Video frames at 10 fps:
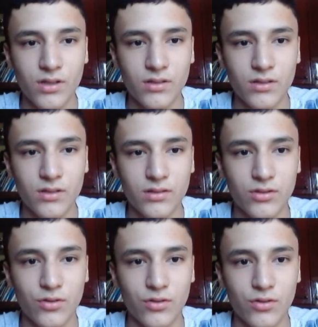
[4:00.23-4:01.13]

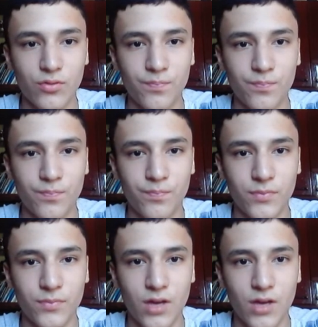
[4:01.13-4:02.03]
So
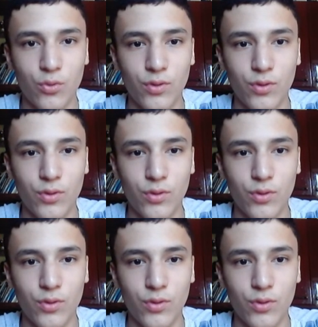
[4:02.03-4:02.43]
now we will